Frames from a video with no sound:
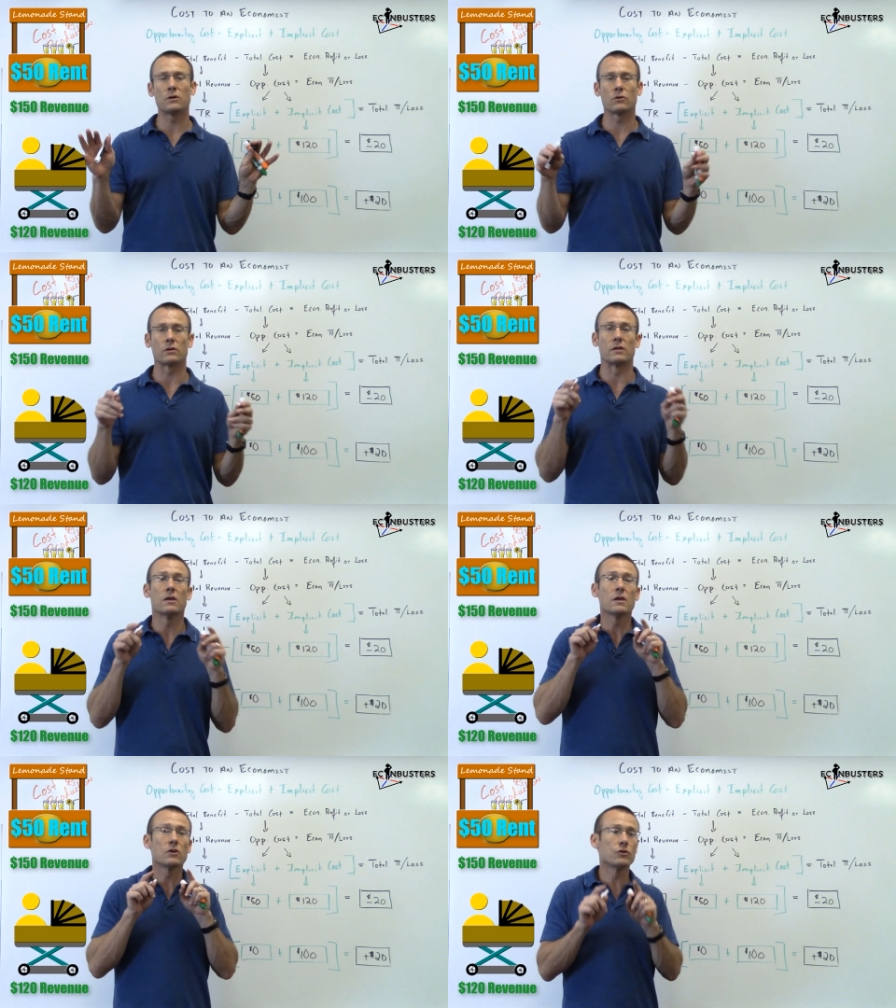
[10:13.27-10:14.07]
million.
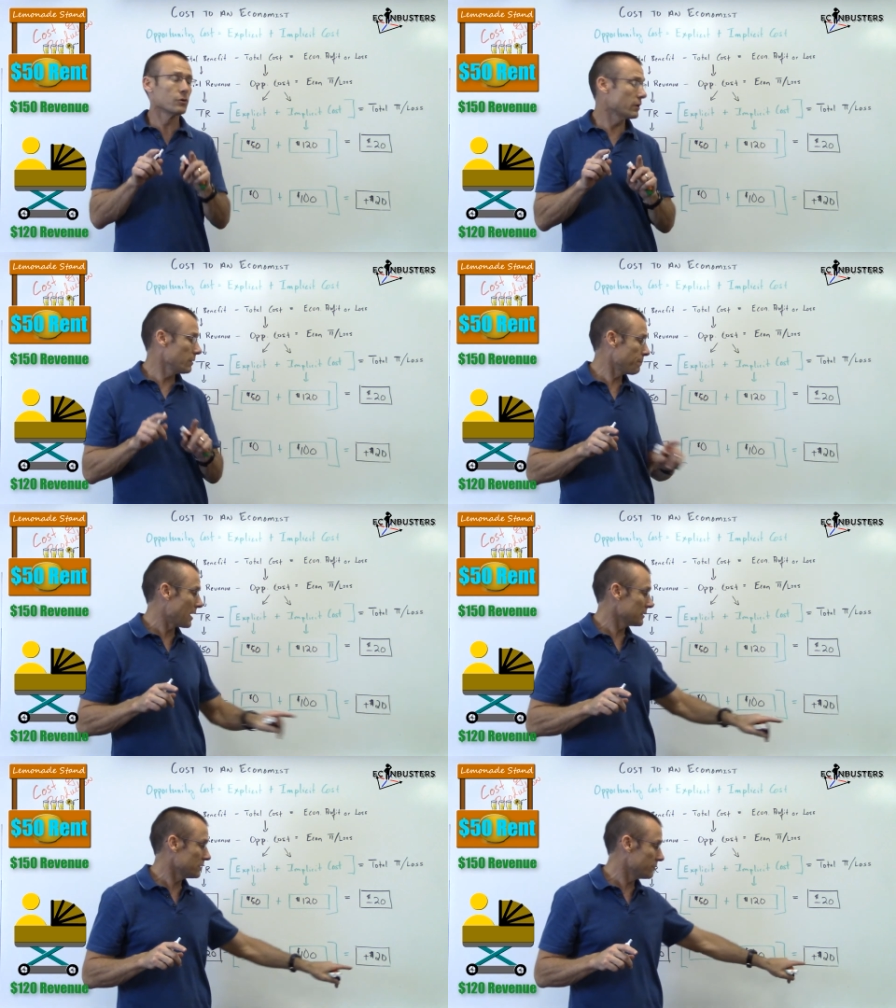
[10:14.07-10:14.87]
You get a
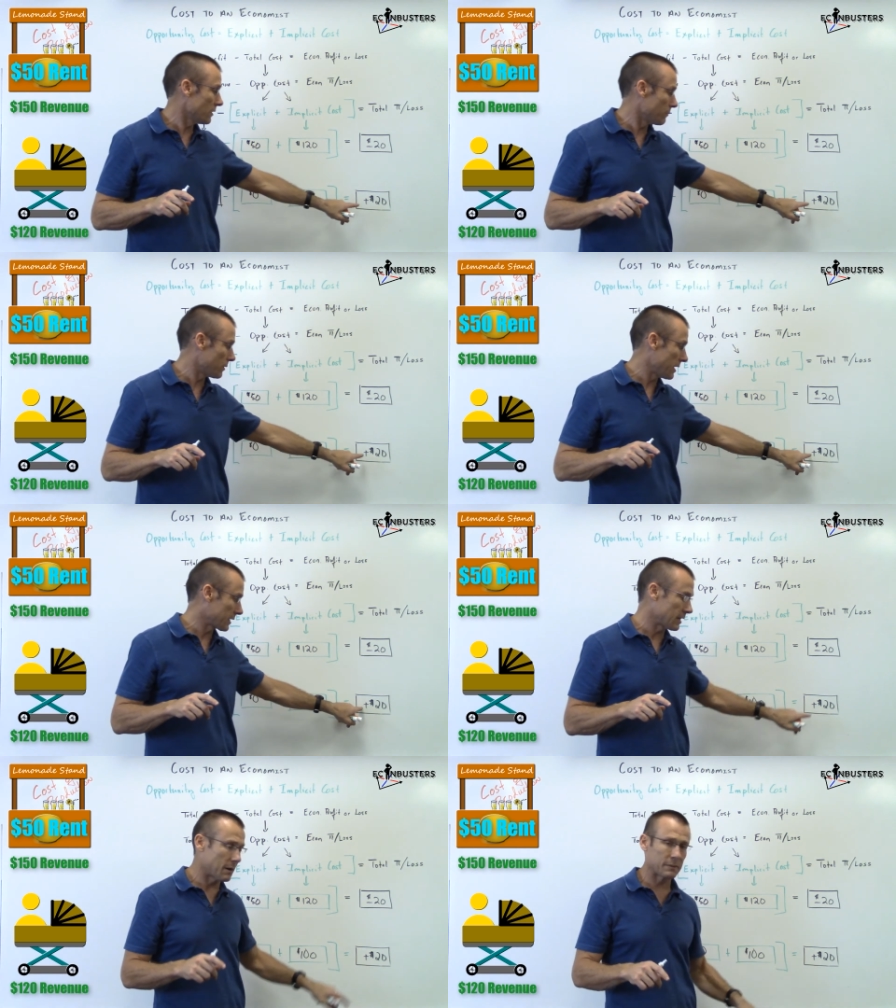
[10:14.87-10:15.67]
positive number in
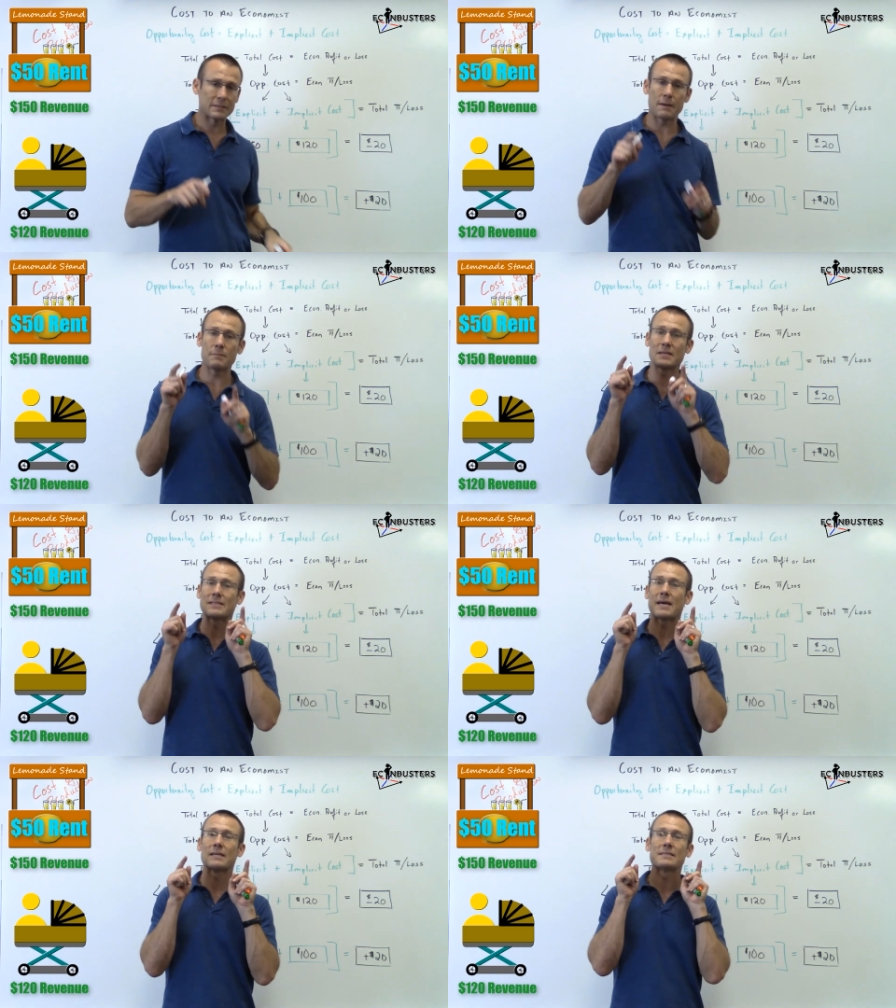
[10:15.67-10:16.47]
economics, that means
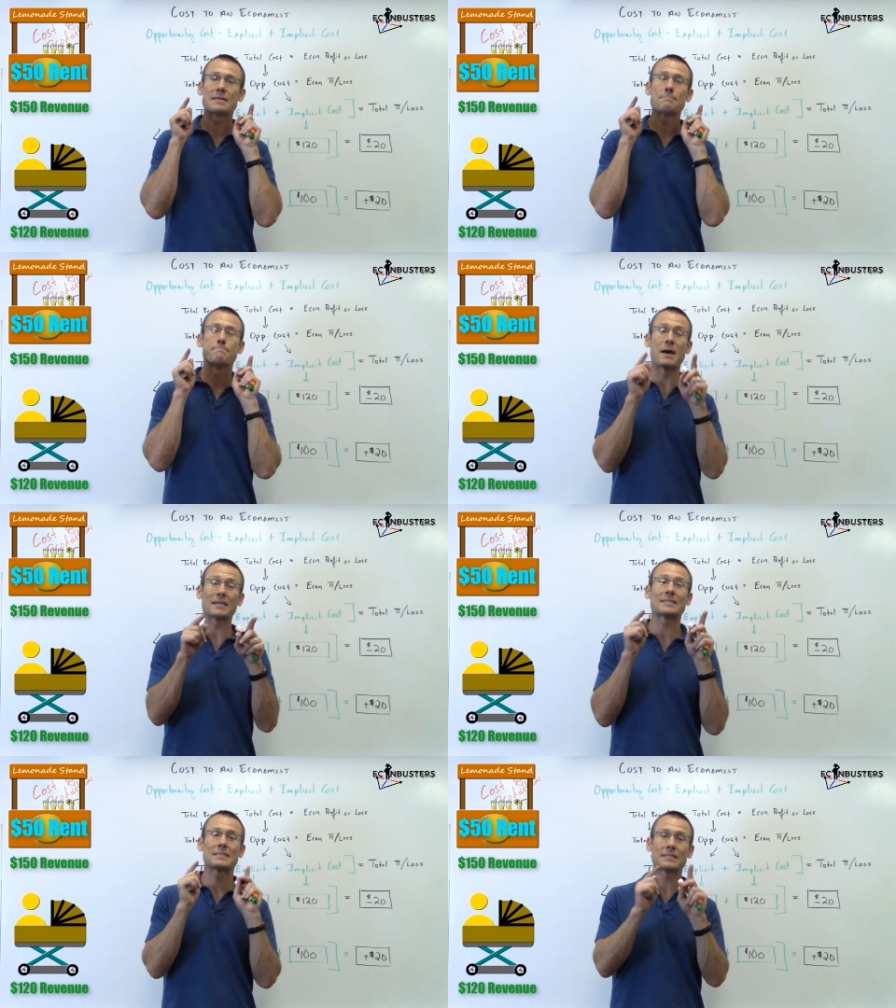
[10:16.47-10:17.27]
that is the
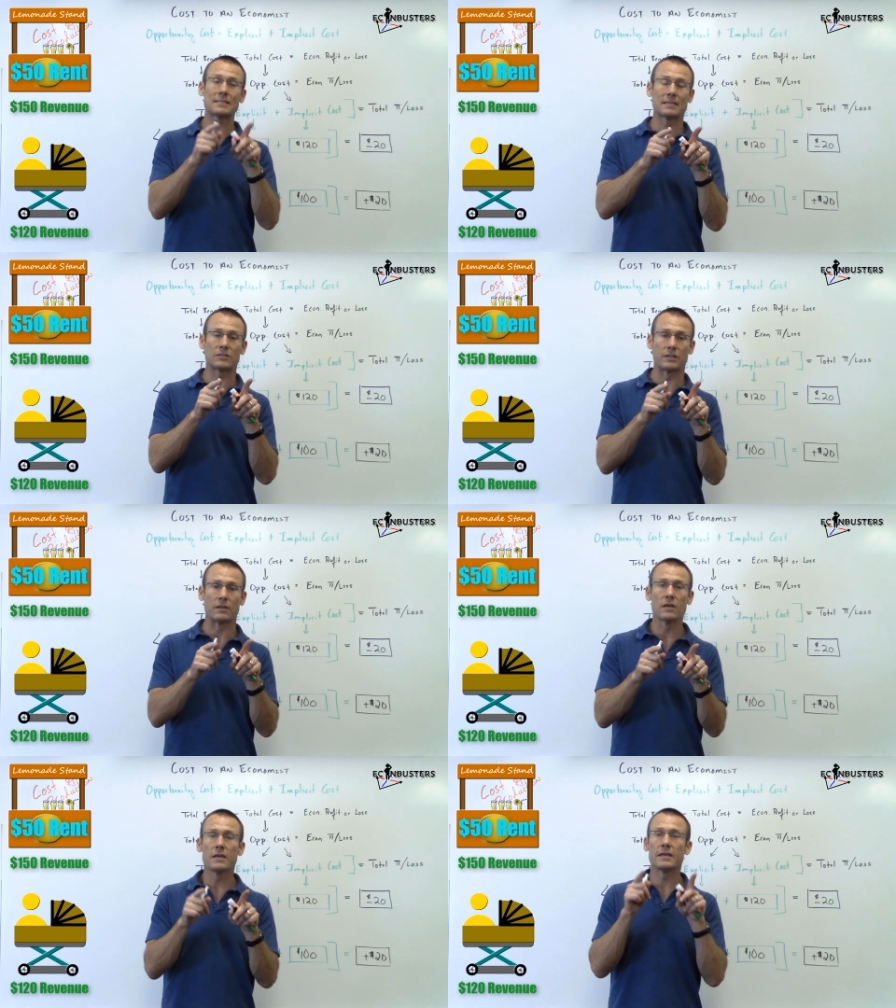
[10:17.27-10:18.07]
best
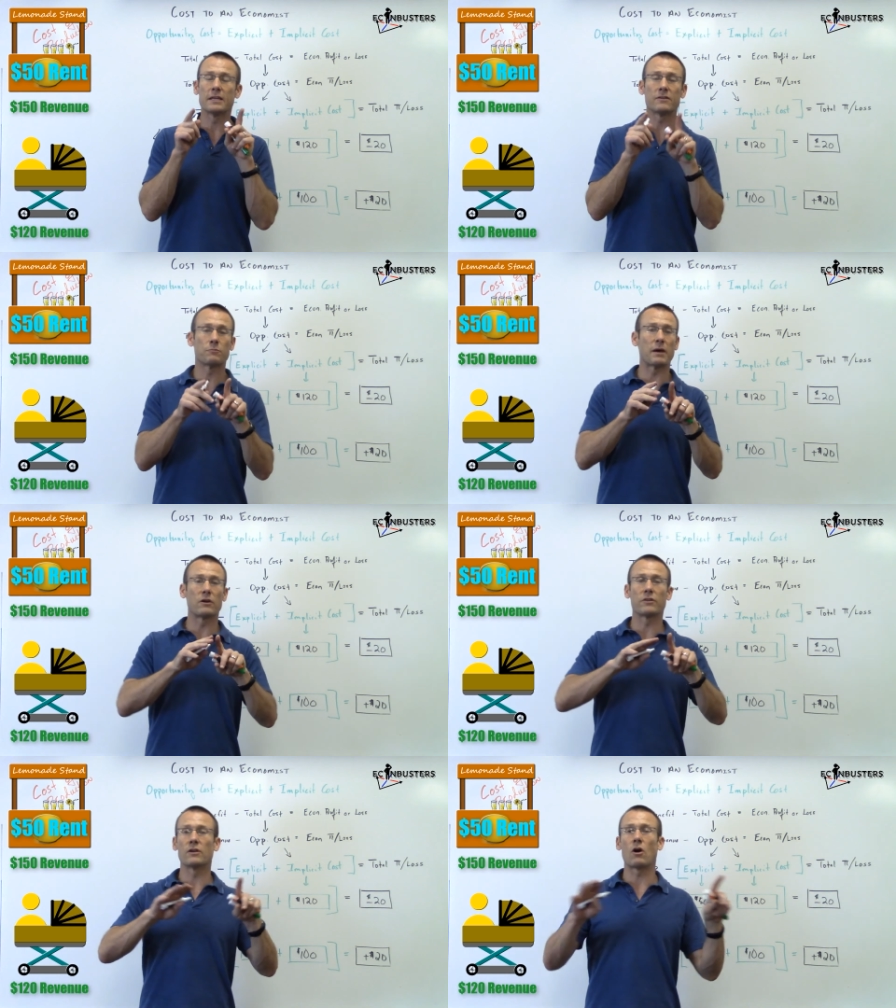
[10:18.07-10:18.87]
decision. It is
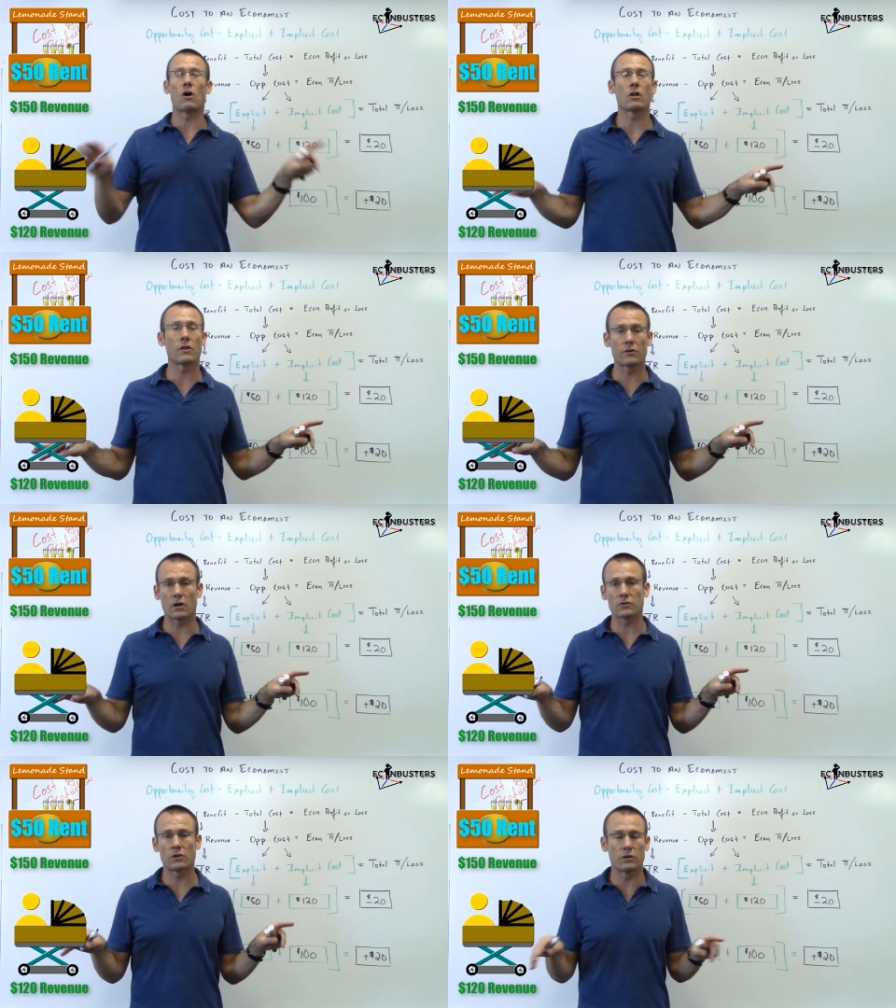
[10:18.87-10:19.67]
better than all other
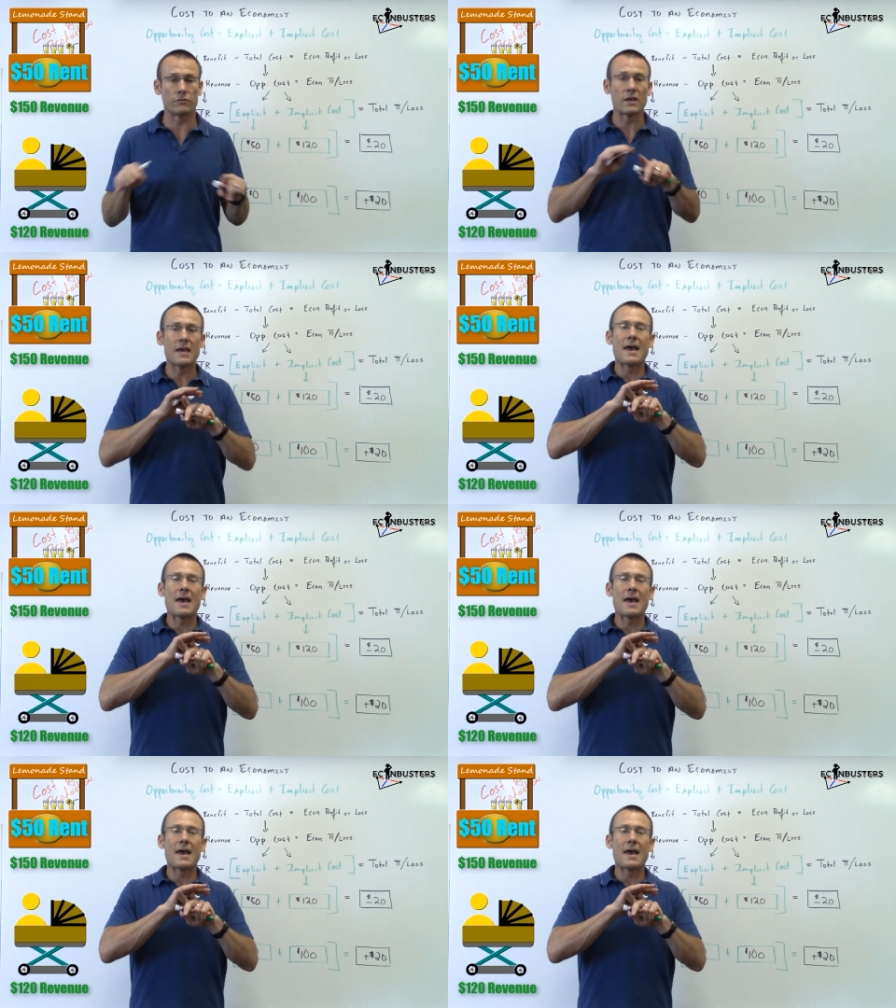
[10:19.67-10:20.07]
alternatives.